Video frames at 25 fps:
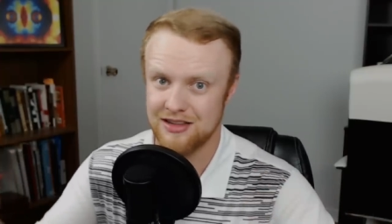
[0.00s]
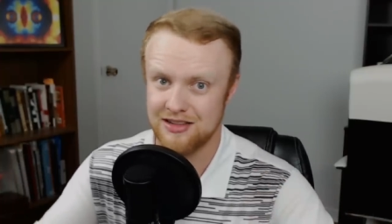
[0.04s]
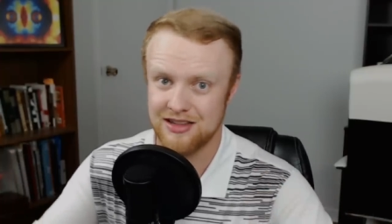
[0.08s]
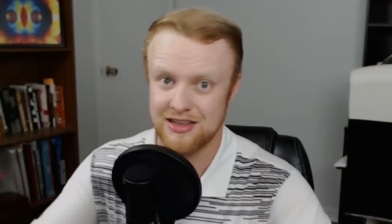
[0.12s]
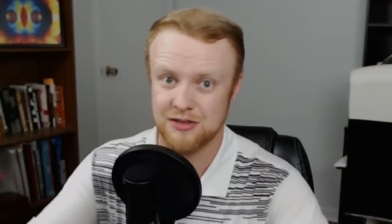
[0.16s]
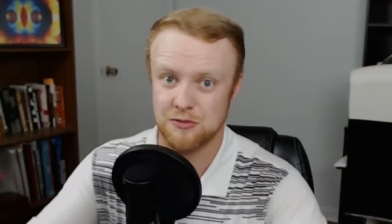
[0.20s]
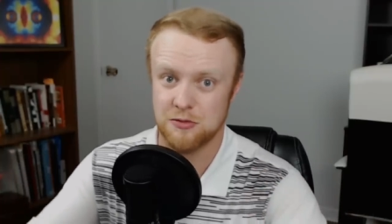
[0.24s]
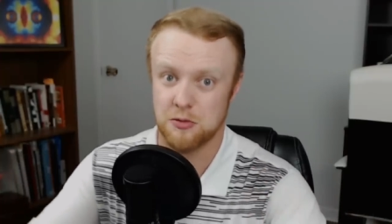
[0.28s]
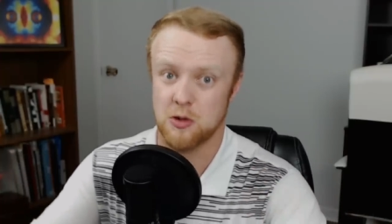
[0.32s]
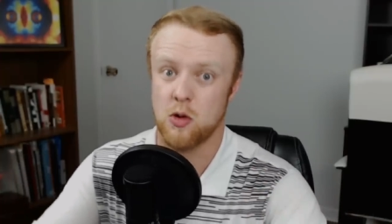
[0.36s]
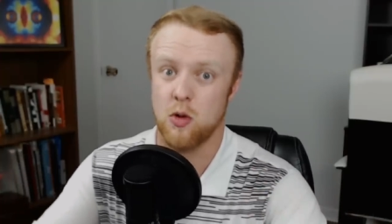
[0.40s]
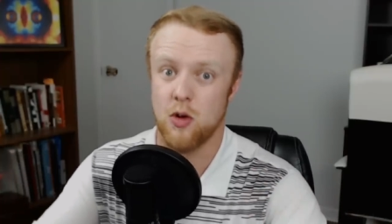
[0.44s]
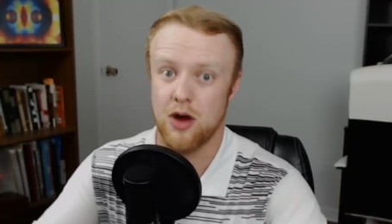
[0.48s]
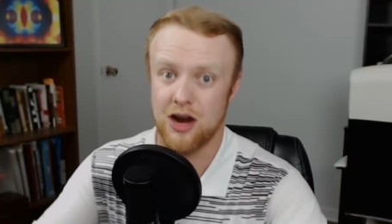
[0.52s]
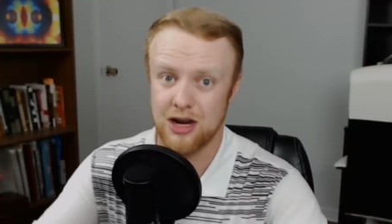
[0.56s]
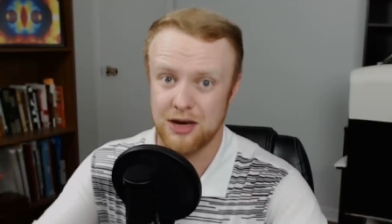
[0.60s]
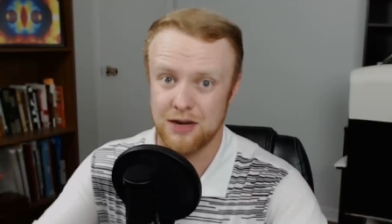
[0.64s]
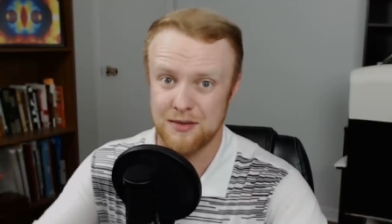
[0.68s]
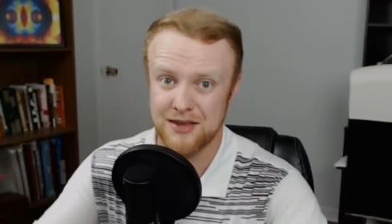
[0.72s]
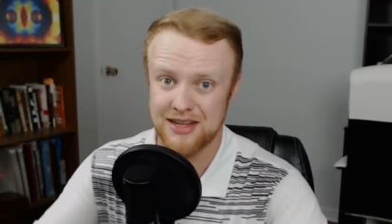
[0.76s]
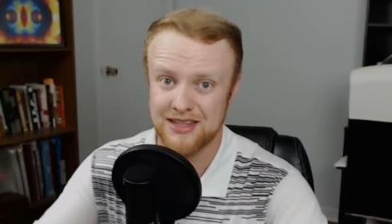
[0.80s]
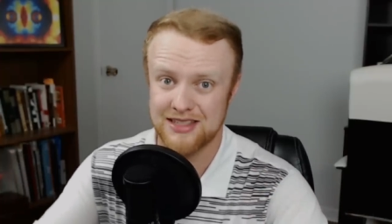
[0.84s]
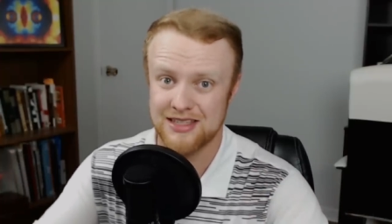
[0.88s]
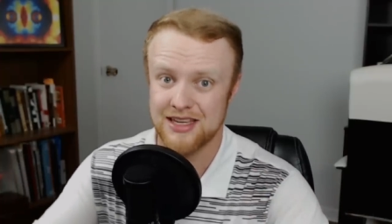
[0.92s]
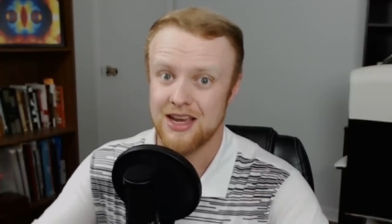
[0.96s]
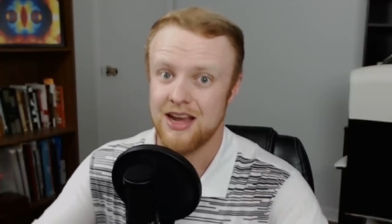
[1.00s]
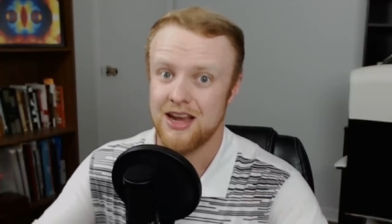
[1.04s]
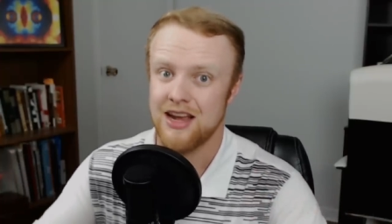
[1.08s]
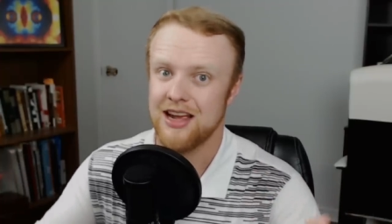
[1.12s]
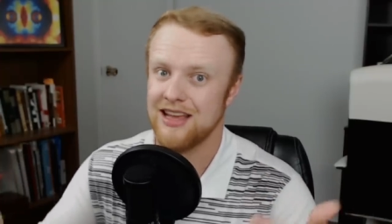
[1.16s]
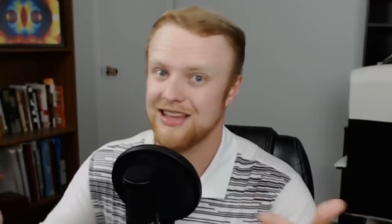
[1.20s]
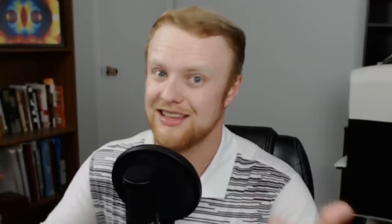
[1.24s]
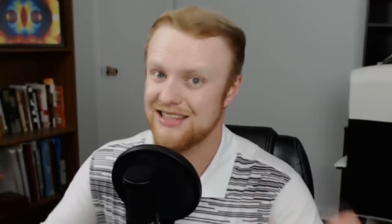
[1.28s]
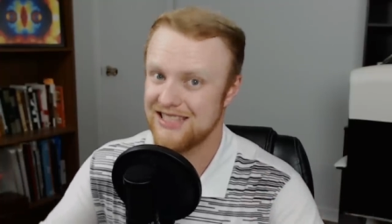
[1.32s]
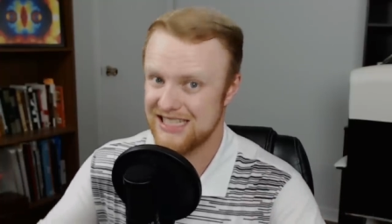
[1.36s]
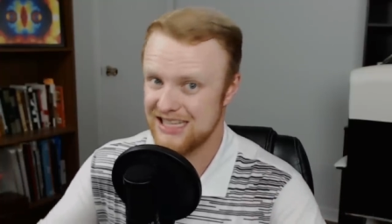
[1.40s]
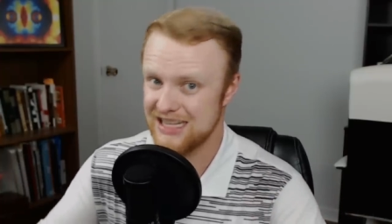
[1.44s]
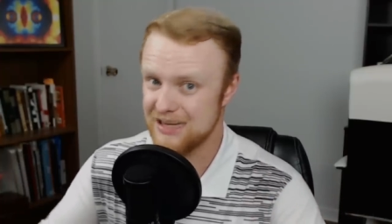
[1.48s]
these requirements,
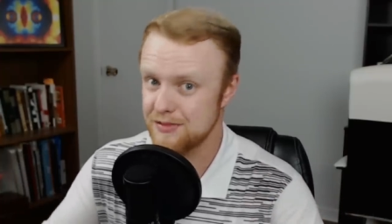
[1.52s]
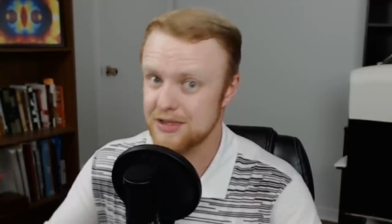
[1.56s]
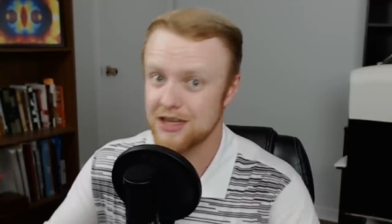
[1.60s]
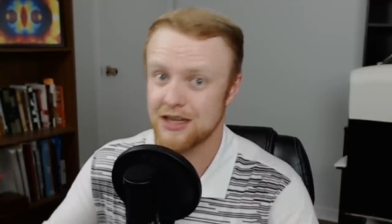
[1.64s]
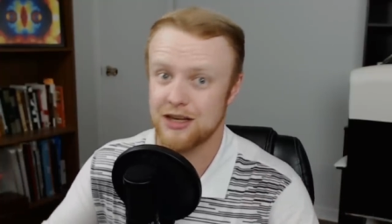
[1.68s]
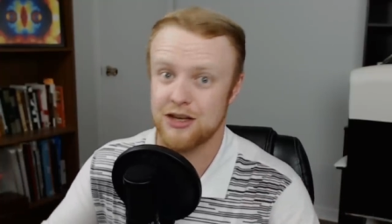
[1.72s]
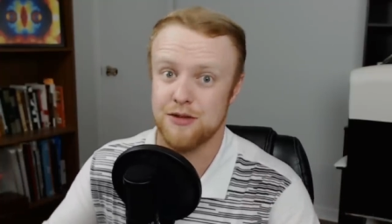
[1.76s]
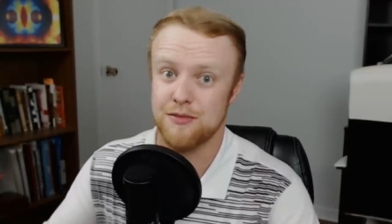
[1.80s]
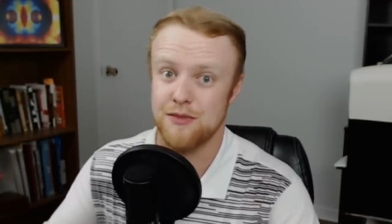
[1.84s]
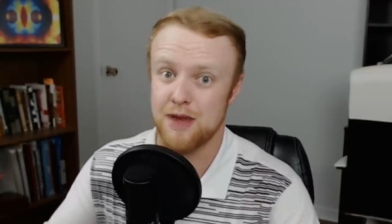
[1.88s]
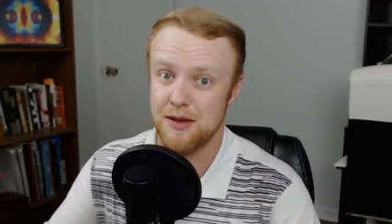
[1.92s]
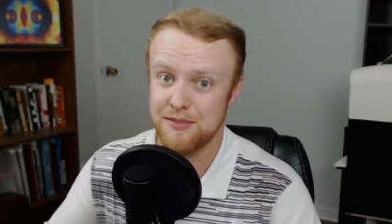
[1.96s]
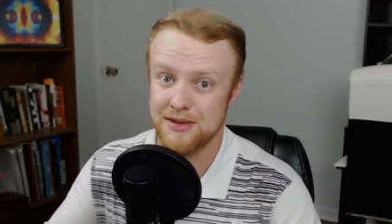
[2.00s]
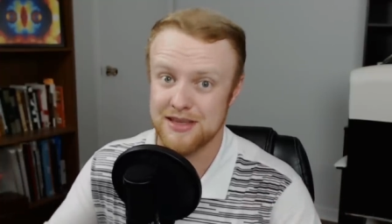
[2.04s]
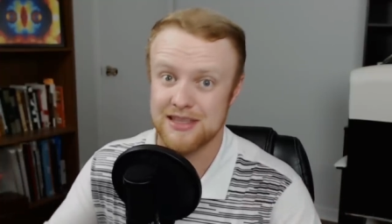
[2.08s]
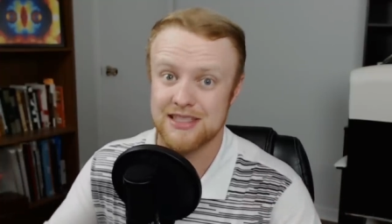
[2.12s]
it seems like you might be